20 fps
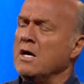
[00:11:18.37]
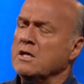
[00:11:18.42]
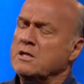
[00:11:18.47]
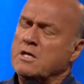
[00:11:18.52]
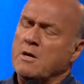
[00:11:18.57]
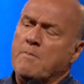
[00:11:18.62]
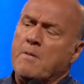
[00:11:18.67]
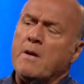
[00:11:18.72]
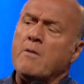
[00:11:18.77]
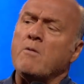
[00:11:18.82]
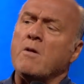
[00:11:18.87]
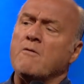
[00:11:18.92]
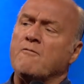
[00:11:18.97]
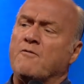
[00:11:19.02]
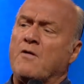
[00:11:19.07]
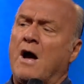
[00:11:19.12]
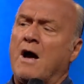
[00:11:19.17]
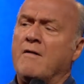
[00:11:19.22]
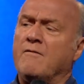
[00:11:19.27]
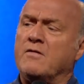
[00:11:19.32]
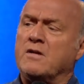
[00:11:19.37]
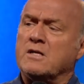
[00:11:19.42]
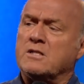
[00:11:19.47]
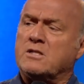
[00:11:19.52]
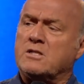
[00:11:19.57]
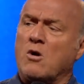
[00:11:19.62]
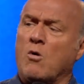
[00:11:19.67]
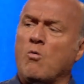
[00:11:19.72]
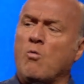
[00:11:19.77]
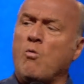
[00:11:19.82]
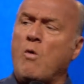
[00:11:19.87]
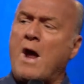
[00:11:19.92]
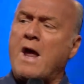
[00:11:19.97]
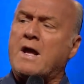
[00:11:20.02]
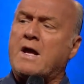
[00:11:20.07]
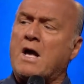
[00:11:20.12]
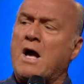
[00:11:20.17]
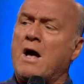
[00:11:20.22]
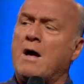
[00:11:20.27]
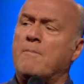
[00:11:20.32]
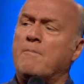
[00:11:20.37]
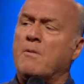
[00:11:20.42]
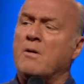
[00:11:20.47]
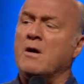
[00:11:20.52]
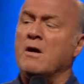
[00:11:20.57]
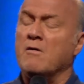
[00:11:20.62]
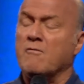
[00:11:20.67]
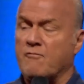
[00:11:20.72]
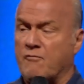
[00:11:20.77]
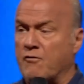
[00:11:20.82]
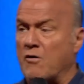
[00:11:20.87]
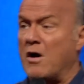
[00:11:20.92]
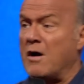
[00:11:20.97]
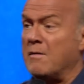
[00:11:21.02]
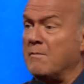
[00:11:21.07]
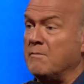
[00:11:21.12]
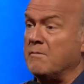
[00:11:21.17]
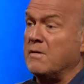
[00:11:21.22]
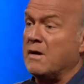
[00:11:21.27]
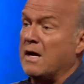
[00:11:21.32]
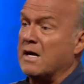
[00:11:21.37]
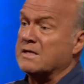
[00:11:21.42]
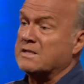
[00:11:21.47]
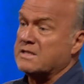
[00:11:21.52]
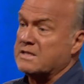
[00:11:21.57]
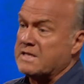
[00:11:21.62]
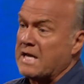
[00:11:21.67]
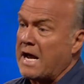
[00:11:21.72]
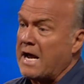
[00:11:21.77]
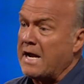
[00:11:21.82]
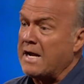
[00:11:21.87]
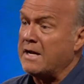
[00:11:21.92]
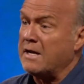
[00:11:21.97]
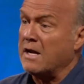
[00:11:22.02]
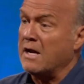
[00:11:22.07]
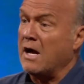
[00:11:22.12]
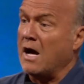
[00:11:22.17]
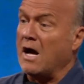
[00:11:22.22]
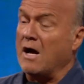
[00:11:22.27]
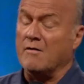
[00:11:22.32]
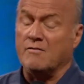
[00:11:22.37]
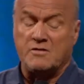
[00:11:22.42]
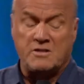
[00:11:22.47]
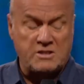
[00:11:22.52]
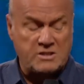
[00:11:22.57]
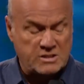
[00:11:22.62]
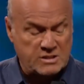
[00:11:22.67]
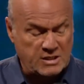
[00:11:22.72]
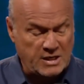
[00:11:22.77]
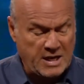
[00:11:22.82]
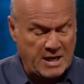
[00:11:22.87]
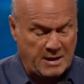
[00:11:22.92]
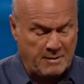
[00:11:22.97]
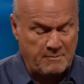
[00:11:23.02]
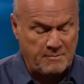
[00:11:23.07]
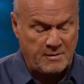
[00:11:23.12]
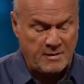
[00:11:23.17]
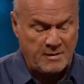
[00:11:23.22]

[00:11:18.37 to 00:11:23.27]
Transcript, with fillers: To be revived is to wake up from a state of sleep.